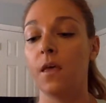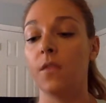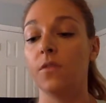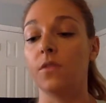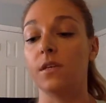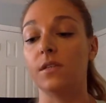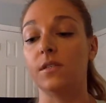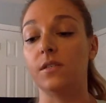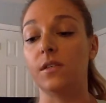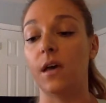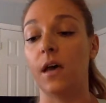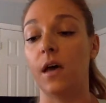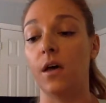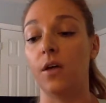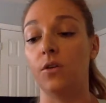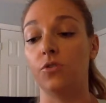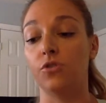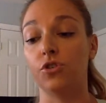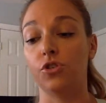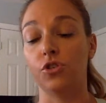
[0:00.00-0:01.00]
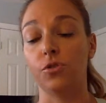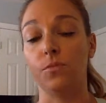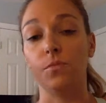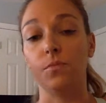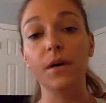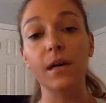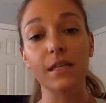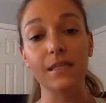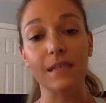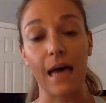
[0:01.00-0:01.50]
This Nutrition
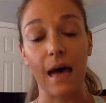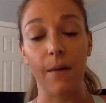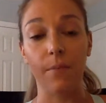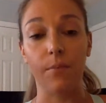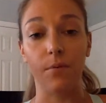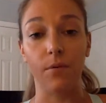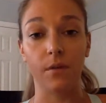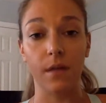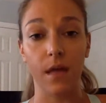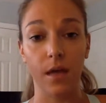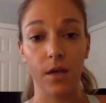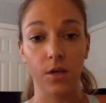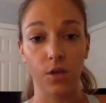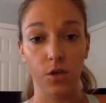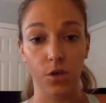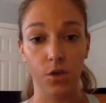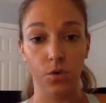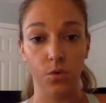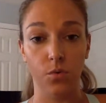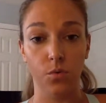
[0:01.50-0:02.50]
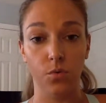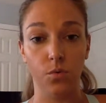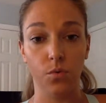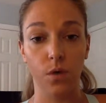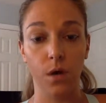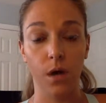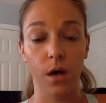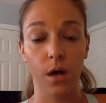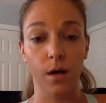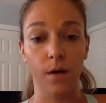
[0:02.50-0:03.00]
Plus app will let you
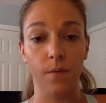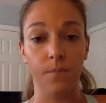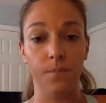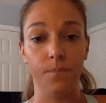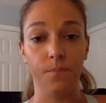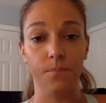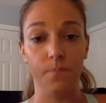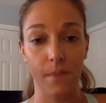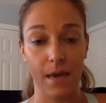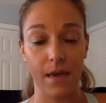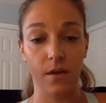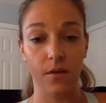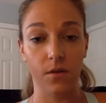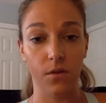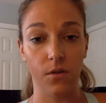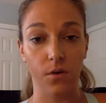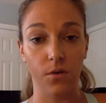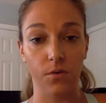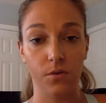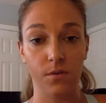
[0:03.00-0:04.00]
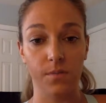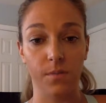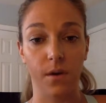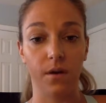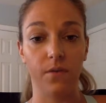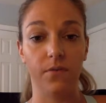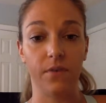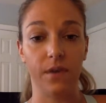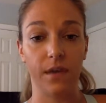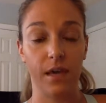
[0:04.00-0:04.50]
make those
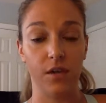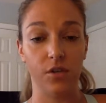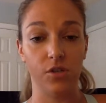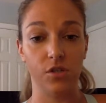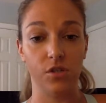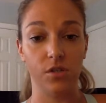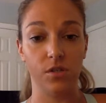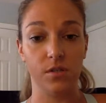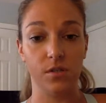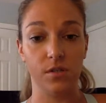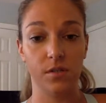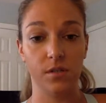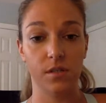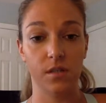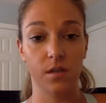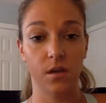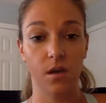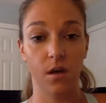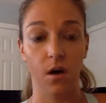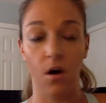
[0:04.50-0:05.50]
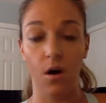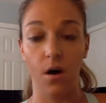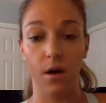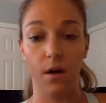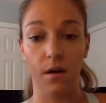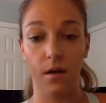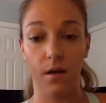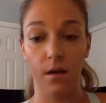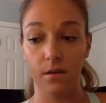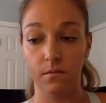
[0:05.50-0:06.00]
modifications
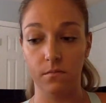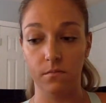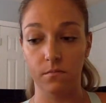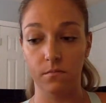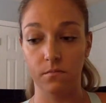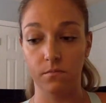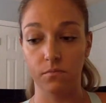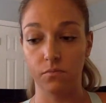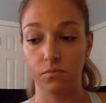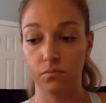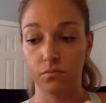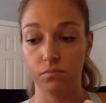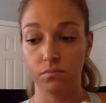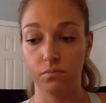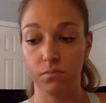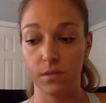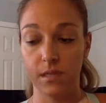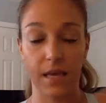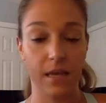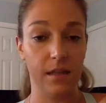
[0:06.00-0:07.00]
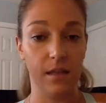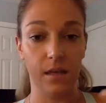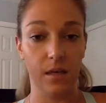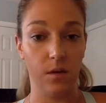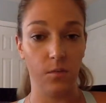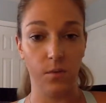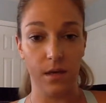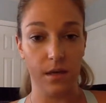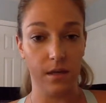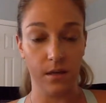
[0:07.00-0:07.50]
on a daily,
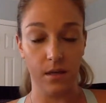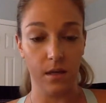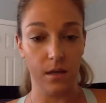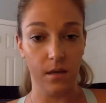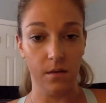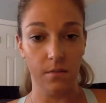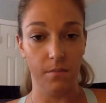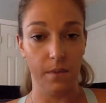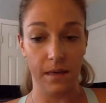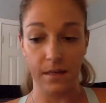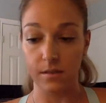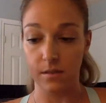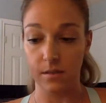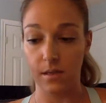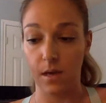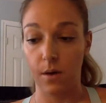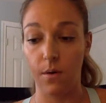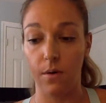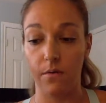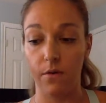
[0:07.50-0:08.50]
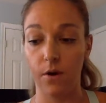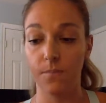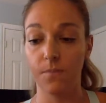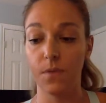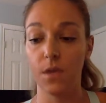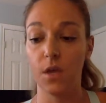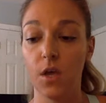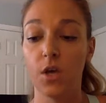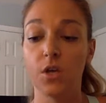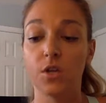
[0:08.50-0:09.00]
weekly basis, however.
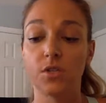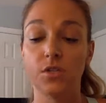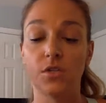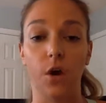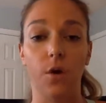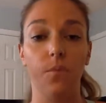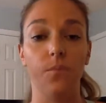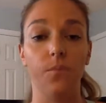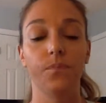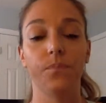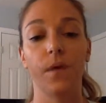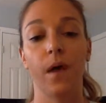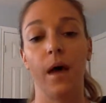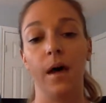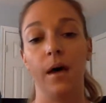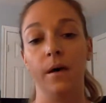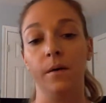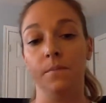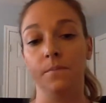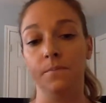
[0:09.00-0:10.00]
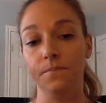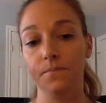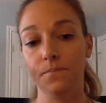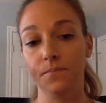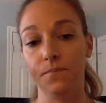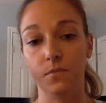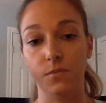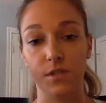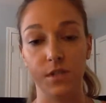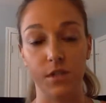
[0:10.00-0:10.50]
So I
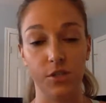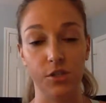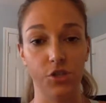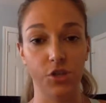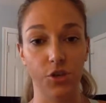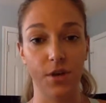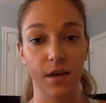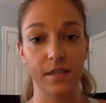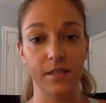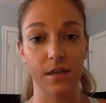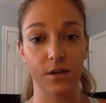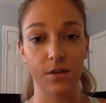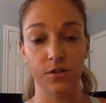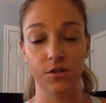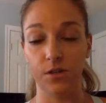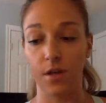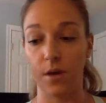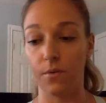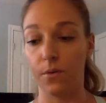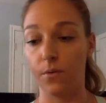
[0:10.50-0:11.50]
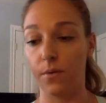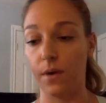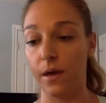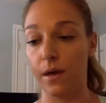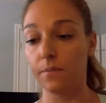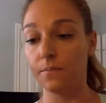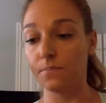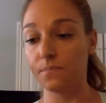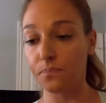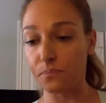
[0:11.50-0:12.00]
was going to show you guys how to do that real
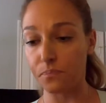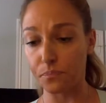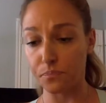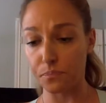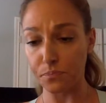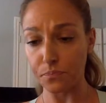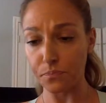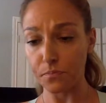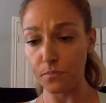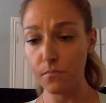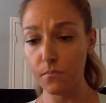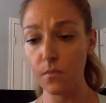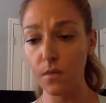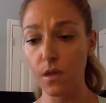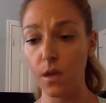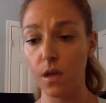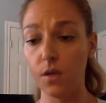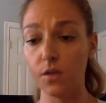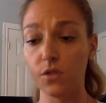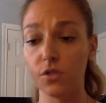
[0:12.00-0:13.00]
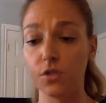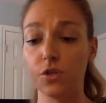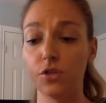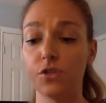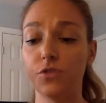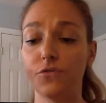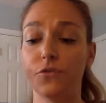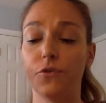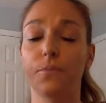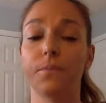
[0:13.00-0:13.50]
quick.
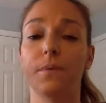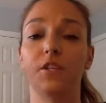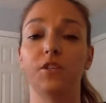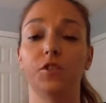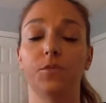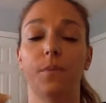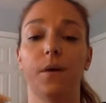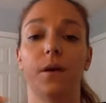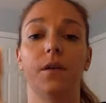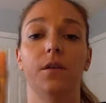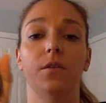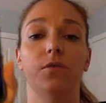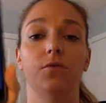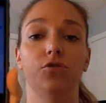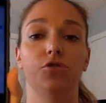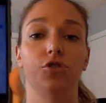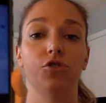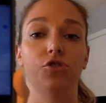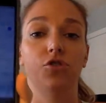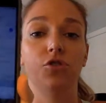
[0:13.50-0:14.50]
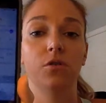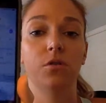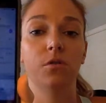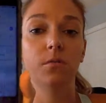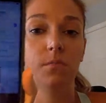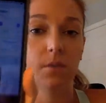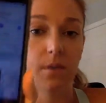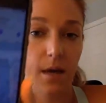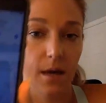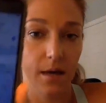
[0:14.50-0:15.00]
Search for Beachbody Nutrition
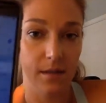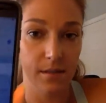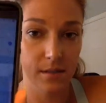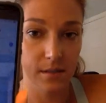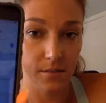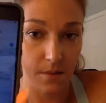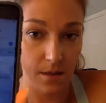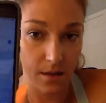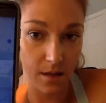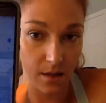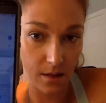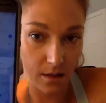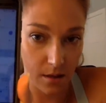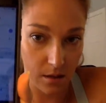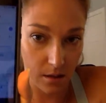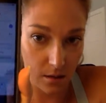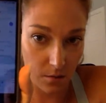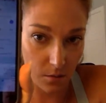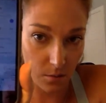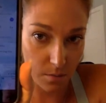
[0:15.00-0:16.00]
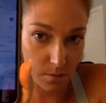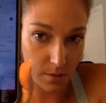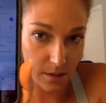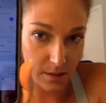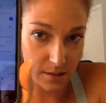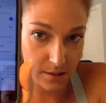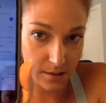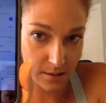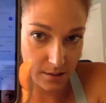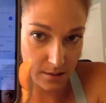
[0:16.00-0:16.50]
Plus, meaning the little
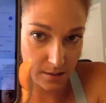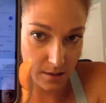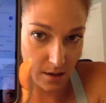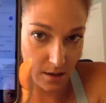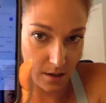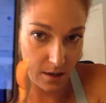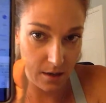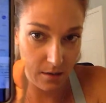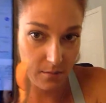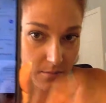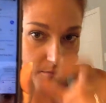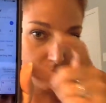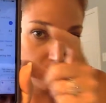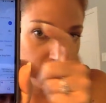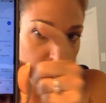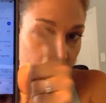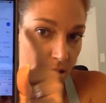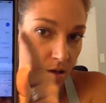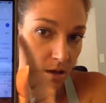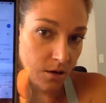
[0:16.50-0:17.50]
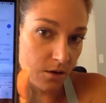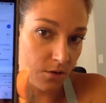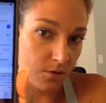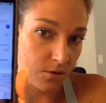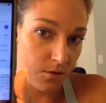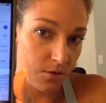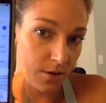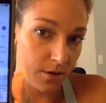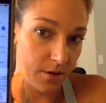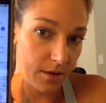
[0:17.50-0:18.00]
plus sign, and
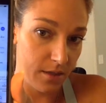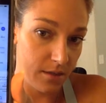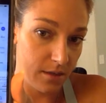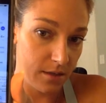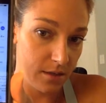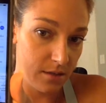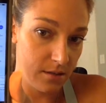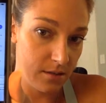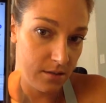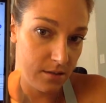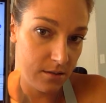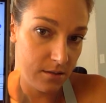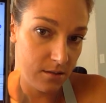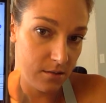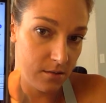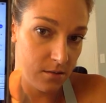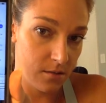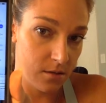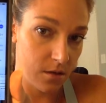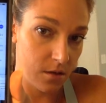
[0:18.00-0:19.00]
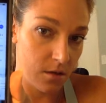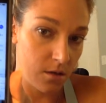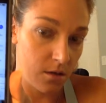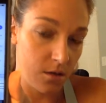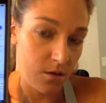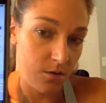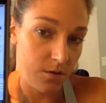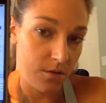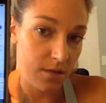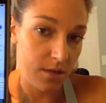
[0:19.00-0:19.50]
it'll look like this, and then
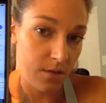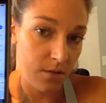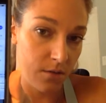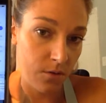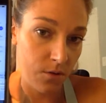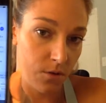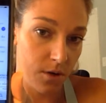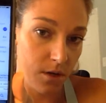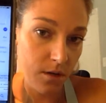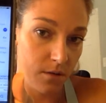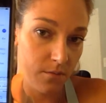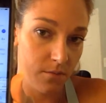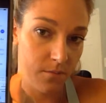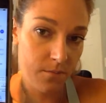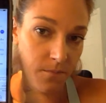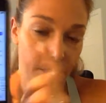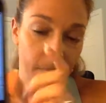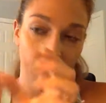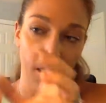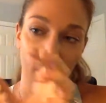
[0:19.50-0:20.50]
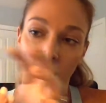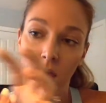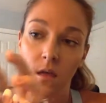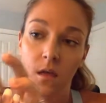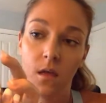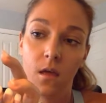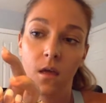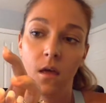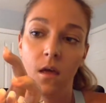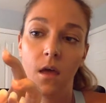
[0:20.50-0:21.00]
you'll download it,
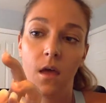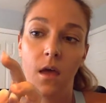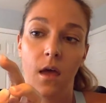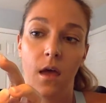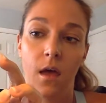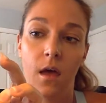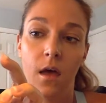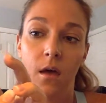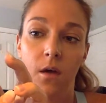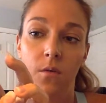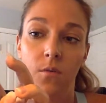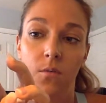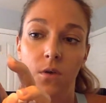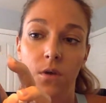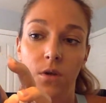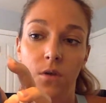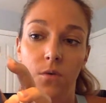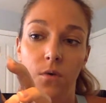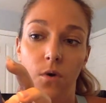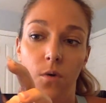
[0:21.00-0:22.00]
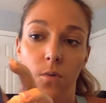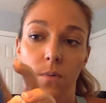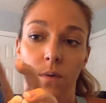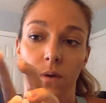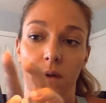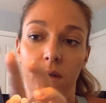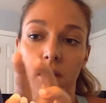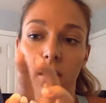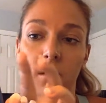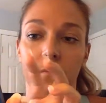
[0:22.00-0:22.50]
and when you
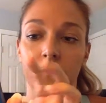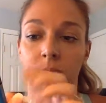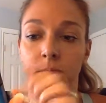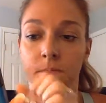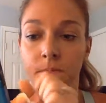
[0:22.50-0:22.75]
open it,